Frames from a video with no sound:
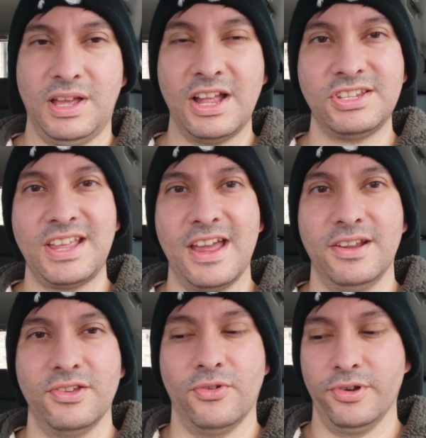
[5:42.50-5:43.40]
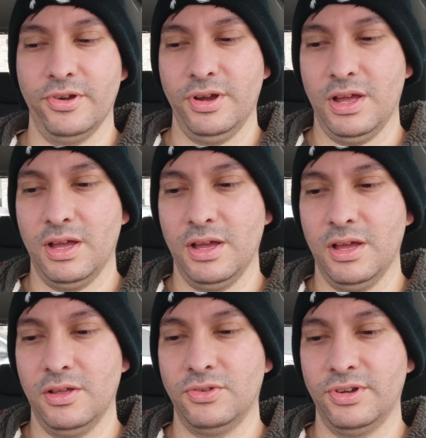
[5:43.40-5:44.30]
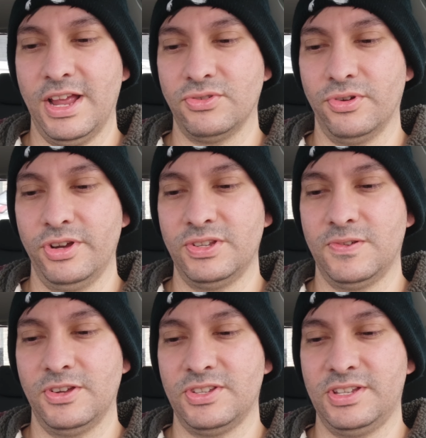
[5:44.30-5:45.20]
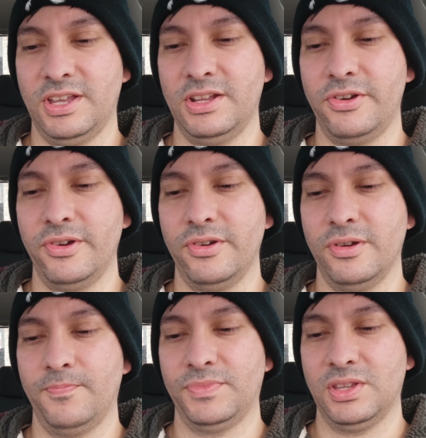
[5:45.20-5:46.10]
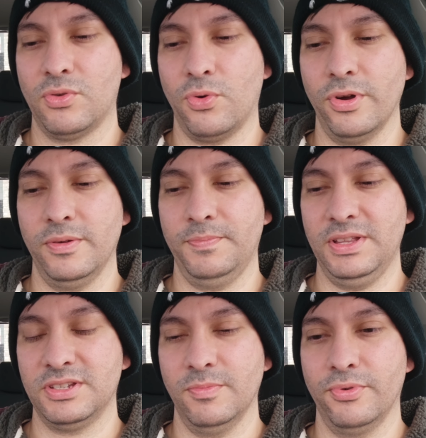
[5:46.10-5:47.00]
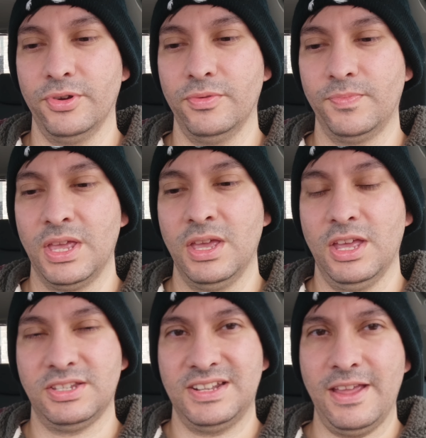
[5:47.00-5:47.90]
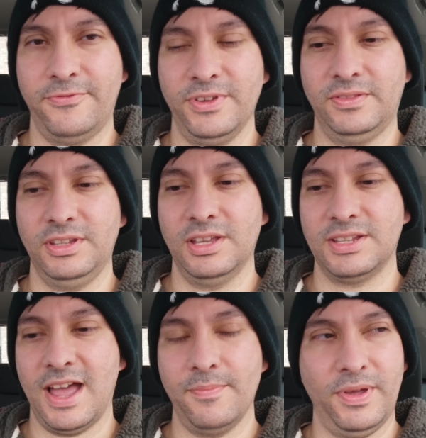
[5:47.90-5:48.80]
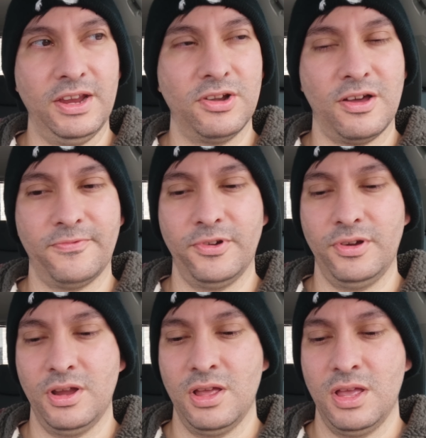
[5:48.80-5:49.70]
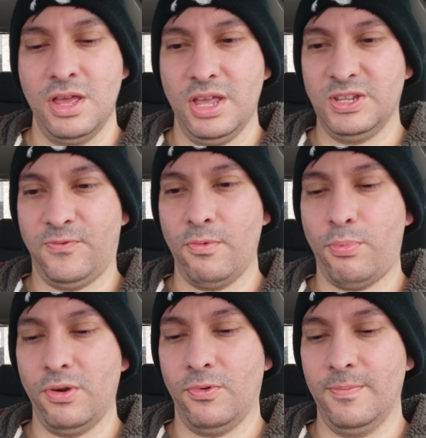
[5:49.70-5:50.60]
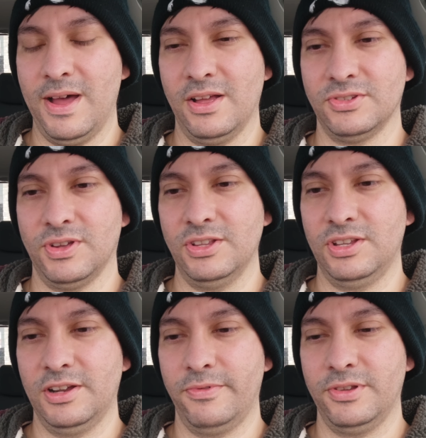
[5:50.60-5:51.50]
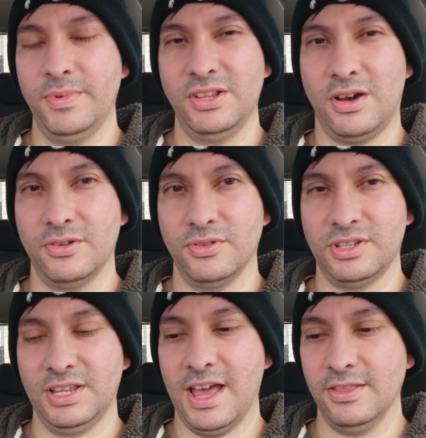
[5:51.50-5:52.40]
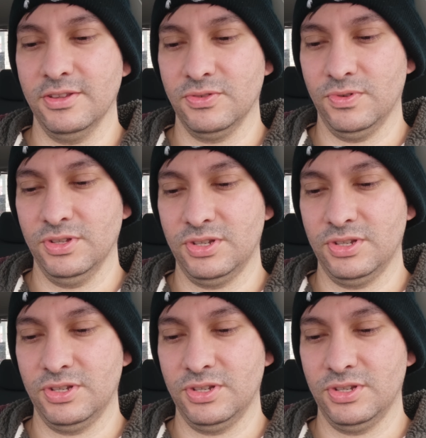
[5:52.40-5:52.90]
I just got another order. Uh, DoorDash order It's for Center Court Pizza and Brew. It's 9.50 as high paying offer. It's 4.1 miles. So I delivered to McDonald's and got this one.